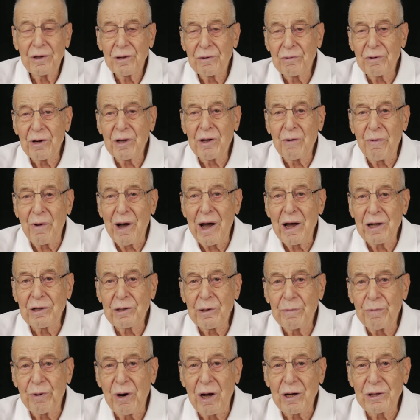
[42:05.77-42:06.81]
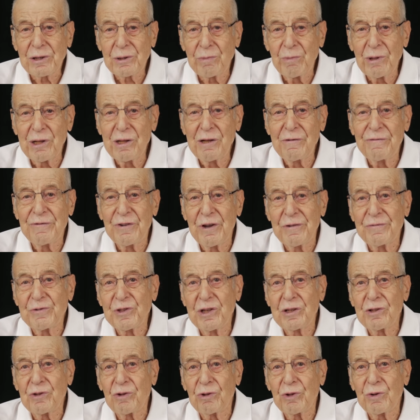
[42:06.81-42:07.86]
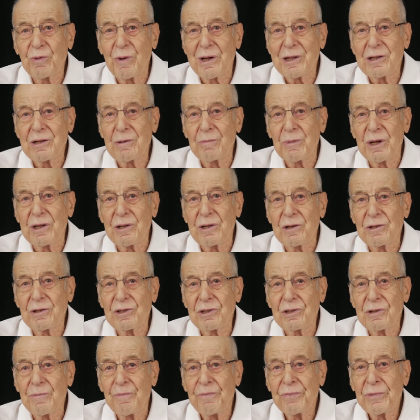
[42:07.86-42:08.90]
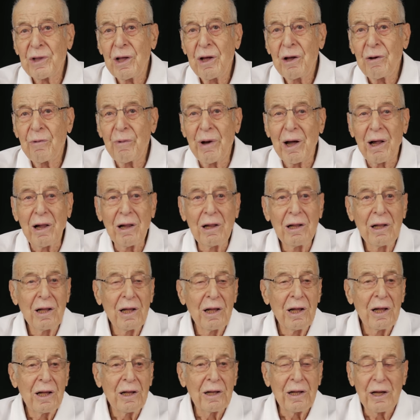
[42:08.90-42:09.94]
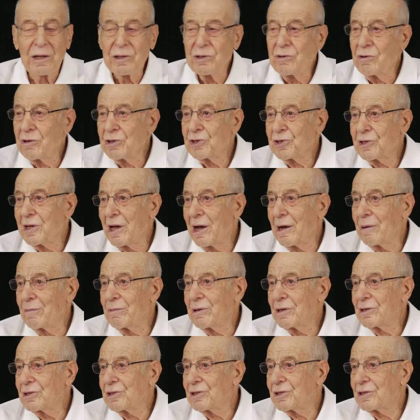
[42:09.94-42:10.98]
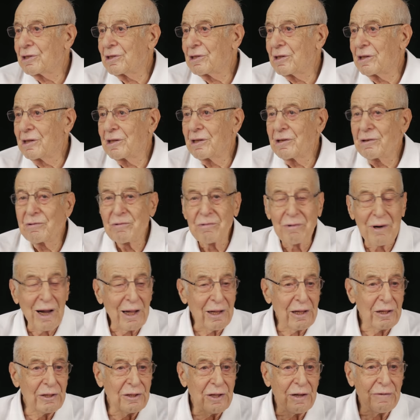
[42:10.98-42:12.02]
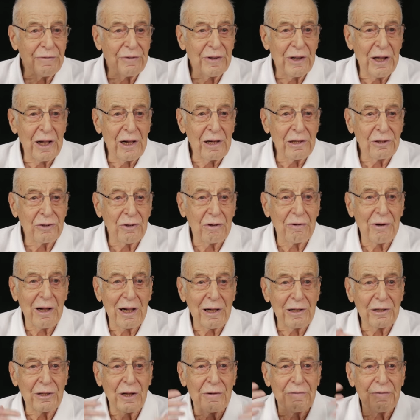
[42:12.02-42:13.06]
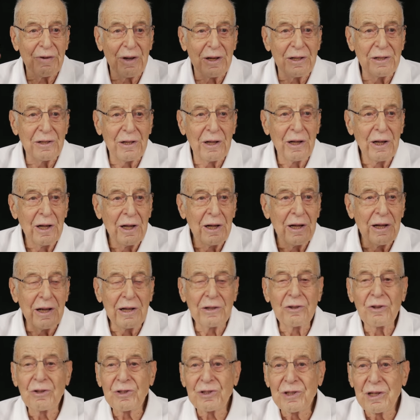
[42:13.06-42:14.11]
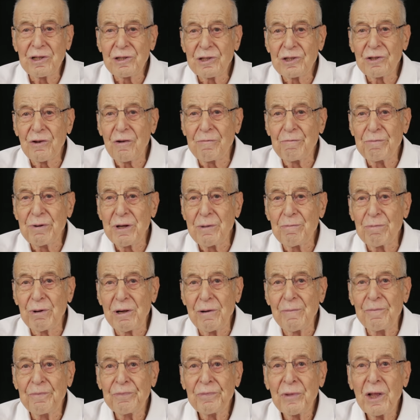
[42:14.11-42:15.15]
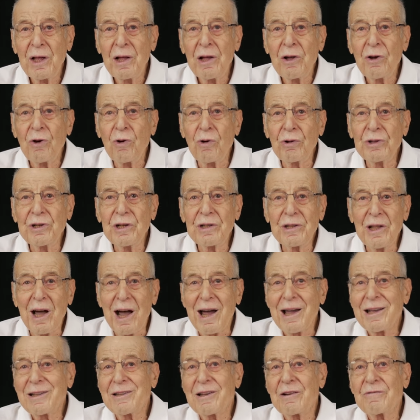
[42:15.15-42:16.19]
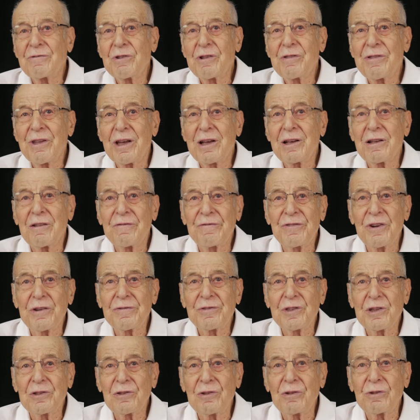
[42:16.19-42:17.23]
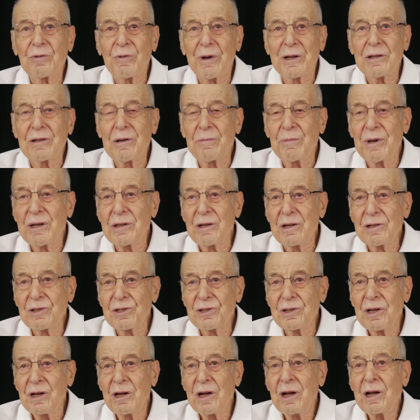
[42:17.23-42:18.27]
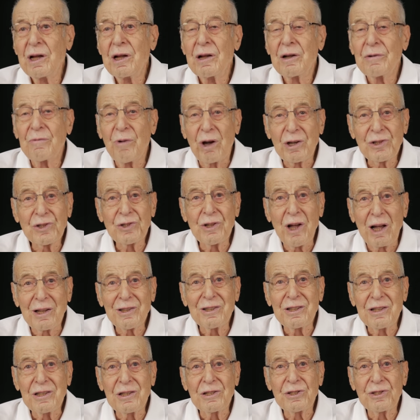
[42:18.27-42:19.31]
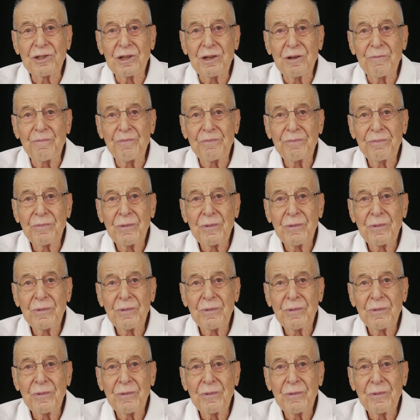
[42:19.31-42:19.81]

required approximately 15 to 20 minutes. Well, can you establish the relative guilt, the relative innocence of people who denied everything in 15 to 20 minutes? Was not easy.